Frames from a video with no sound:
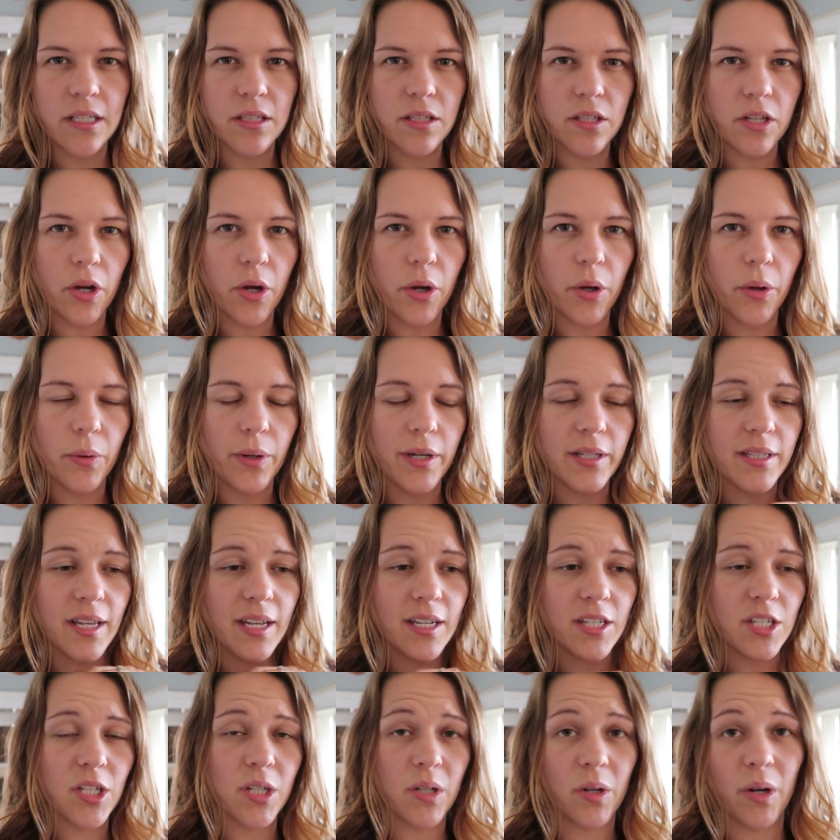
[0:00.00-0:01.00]
So it's
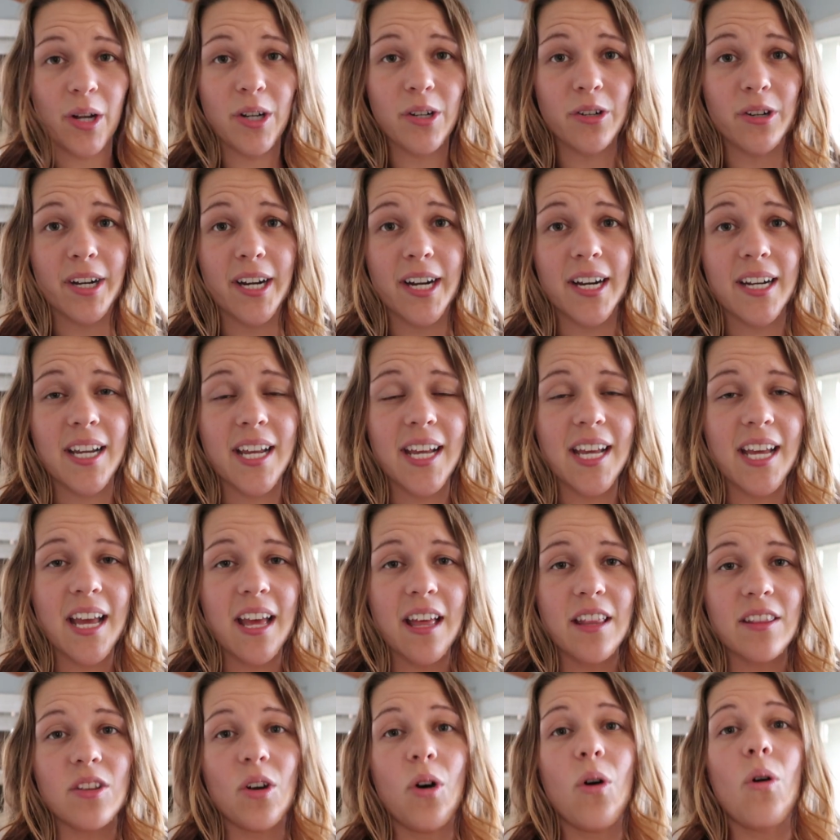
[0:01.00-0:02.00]
at 200,
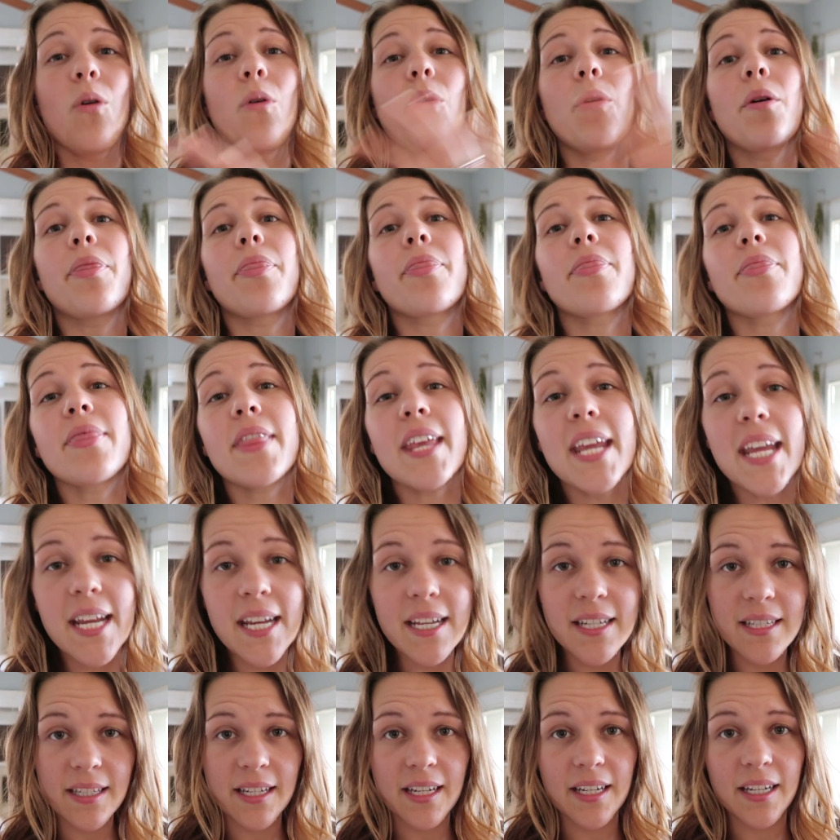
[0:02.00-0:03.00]
the whole
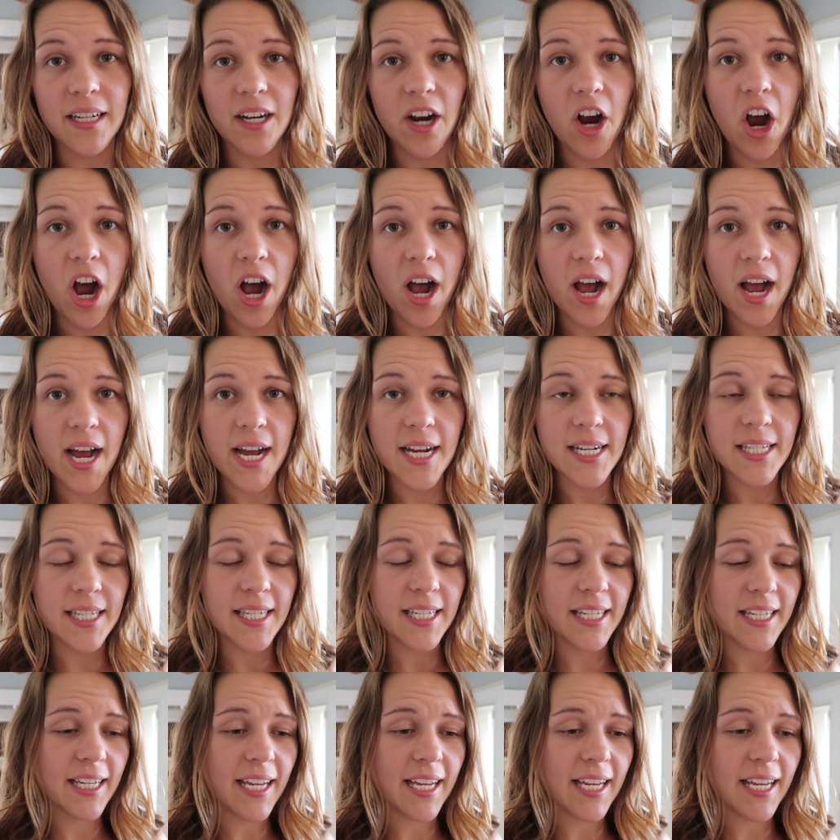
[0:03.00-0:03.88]
thing is getting hot,